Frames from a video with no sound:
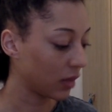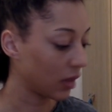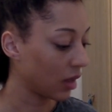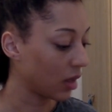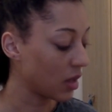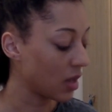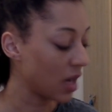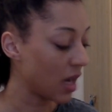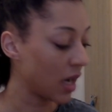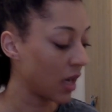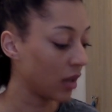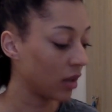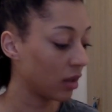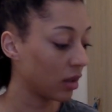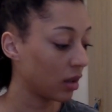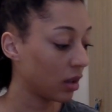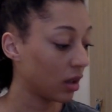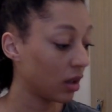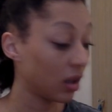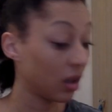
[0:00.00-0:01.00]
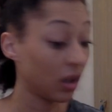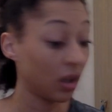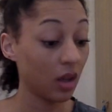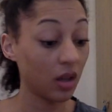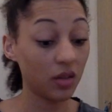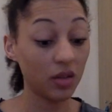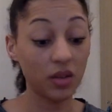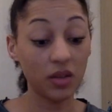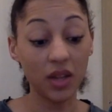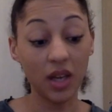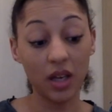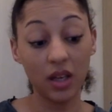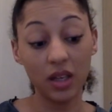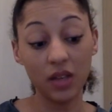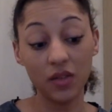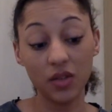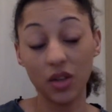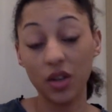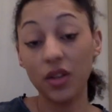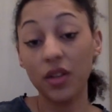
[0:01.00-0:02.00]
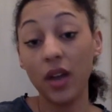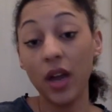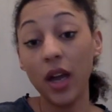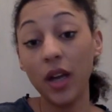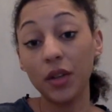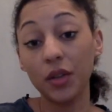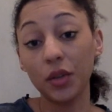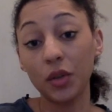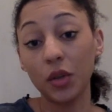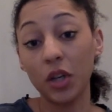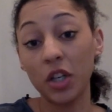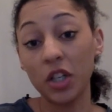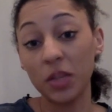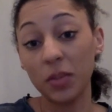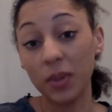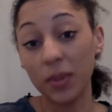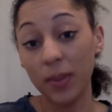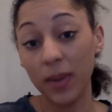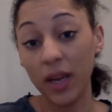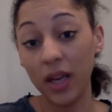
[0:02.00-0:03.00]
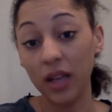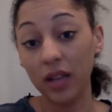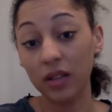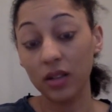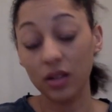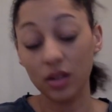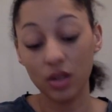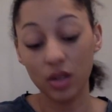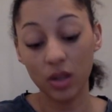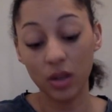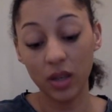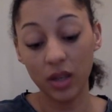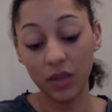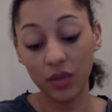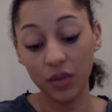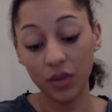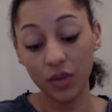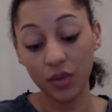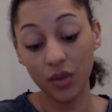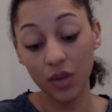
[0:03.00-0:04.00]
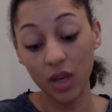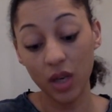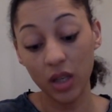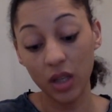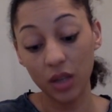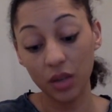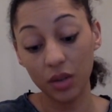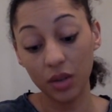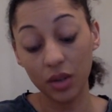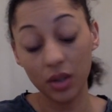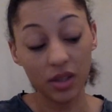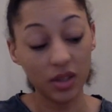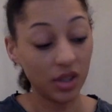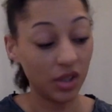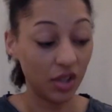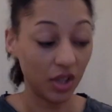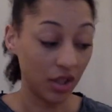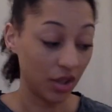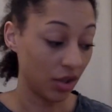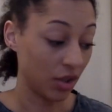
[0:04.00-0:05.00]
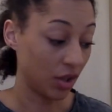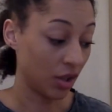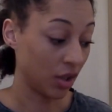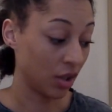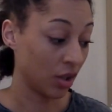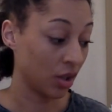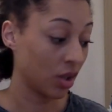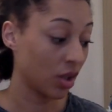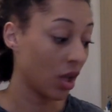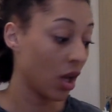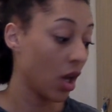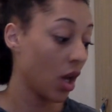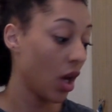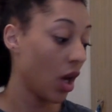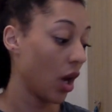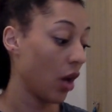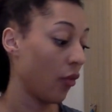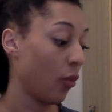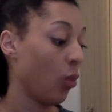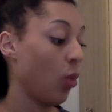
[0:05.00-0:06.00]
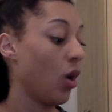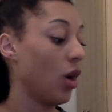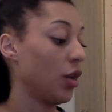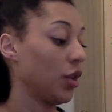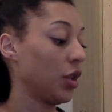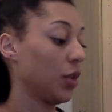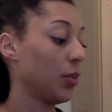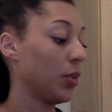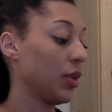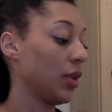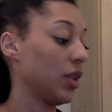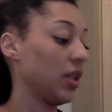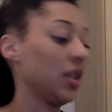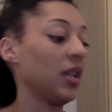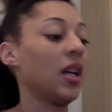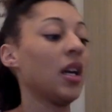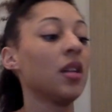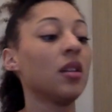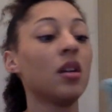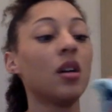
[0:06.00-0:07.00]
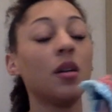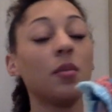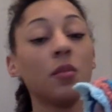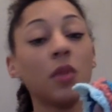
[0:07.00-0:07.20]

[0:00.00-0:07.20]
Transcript: then that leaves a third colour to be picked, so if you've got any colour suggestions of what to put together